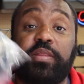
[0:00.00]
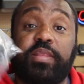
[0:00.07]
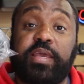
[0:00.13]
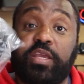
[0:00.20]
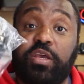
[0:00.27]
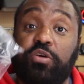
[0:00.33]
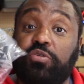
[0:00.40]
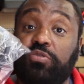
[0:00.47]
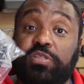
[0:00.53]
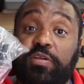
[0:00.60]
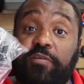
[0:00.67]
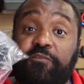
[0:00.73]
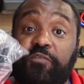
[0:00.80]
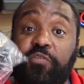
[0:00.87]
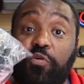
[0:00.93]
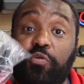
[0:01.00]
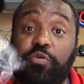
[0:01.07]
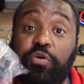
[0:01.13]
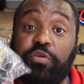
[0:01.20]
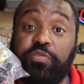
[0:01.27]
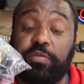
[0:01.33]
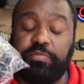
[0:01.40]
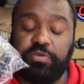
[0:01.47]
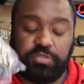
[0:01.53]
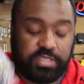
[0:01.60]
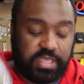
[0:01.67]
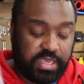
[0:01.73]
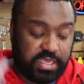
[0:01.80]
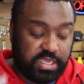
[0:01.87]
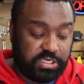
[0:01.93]
that goes for the boost
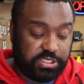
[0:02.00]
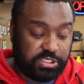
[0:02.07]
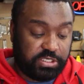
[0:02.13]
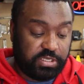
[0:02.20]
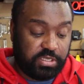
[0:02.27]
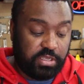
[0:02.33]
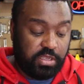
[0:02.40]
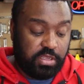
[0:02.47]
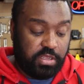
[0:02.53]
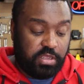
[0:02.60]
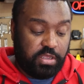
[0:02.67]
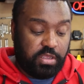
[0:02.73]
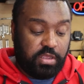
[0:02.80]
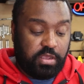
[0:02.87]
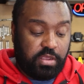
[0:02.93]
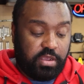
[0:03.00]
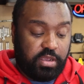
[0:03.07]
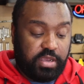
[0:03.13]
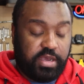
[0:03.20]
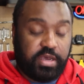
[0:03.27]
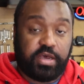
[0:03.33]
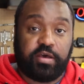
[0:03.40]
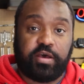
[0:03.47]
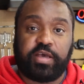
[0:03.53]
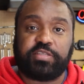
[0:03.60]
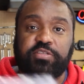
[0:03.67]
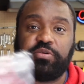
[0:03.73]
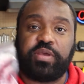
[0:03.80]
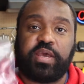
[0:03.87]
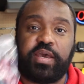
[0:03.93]
gauge.
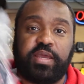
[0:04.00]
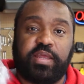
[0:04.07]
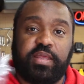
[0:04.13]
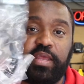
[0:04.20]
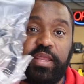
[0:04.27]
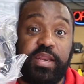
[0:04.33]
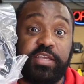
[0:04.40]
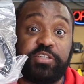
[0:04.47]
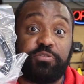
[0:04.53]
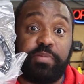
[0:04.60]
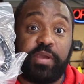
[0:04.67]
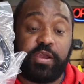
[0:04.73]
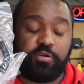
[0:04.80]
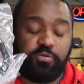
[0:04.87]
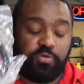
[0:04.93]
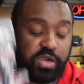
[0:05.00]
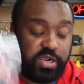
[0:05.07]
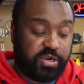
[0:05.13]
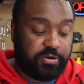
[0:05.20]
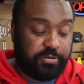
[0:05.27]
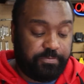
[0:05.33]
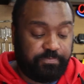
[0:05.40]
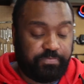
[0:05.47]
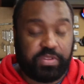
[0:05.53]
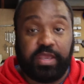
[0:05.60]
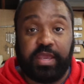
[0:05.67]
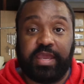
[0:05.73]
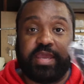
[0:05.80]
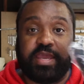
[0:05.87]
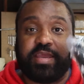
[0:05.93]
Also got an extra power wire,
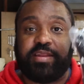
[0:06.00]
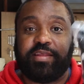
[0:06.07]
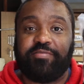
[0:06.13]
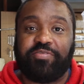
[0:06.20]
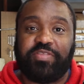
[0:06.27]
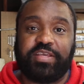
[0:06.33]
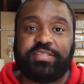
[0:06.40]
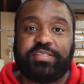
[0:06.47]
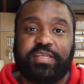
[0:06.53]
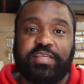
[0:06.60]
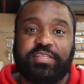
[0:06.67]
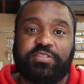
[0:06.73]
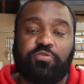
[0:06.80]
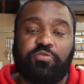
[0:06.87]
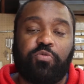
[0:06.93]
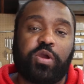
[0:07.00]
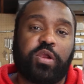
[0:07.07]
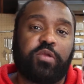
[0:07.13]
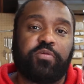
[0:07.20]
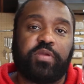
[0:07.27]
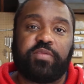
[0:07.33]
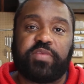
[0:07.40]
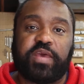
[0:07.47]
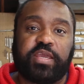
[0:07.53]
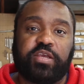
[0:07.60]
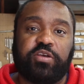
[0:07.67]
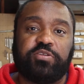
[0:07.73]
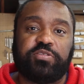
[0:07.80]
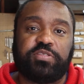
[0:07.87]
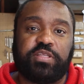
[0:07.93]
and this is the wiring that
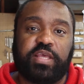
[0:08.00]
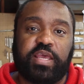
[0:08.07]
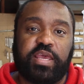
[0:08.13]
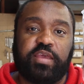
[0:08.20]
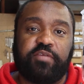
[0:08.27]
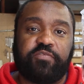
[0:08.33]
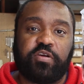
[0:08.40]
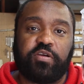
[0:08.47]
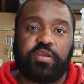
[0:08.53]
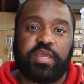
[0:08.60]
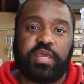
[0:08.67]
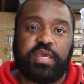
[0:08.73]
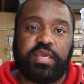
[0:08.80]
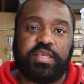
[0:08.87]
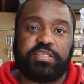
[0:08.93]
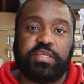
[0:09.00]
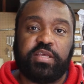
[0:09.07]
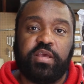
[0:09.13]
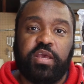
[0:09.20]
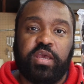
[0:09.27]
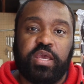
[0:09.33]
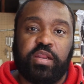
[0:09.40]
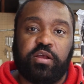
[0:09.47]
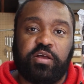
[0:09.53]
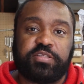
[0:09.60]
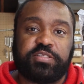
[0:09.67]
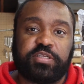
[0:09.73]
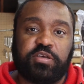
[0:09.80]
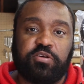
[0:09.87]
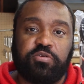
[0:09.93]
goes to the AFR gauge. It
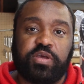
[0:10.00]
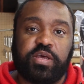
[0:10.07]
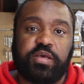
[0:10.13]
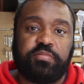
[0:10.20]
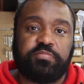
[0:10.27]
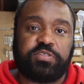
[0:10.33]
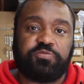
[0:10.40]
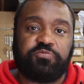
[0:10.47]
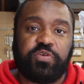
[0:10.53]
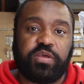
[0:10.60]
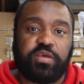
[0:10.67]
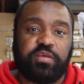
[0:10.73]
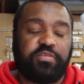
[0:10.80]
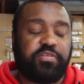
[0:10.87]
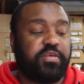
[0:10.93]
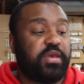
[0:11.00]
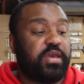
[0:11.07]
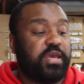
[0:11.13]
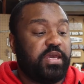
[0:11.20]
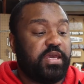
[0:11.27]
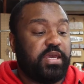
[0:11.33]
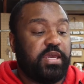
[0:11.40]
also comes with a